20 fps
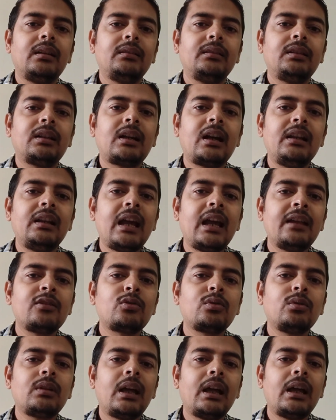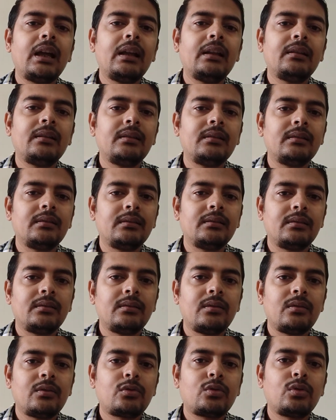the Kalyan Sona and
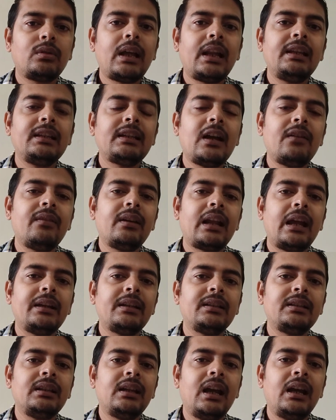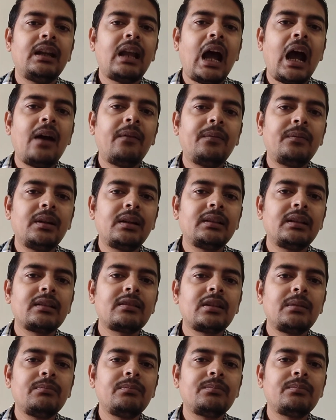Sonalika variety, and after the
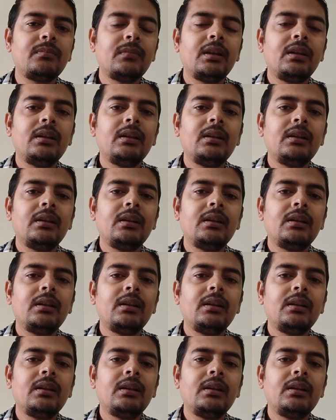some